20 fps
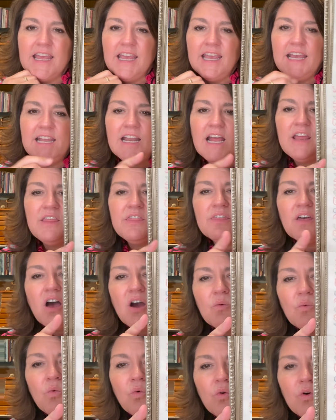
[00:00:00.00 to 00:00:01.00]
And I
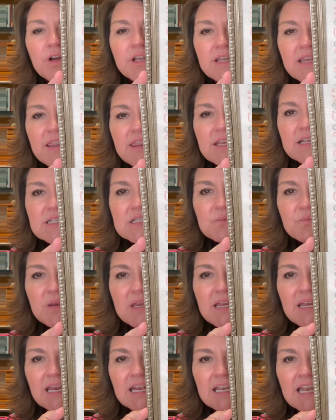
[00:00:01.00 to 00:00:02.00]
thought, wouldn't this
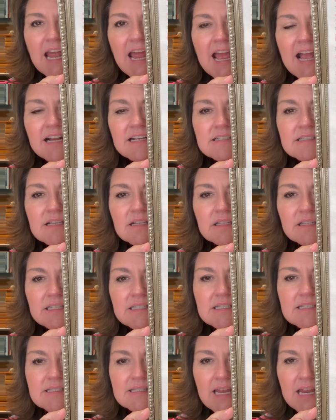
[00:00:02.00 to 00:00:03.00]
be an
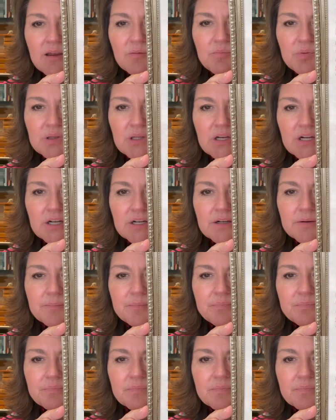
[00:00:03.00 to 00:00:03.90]
excellent sampler?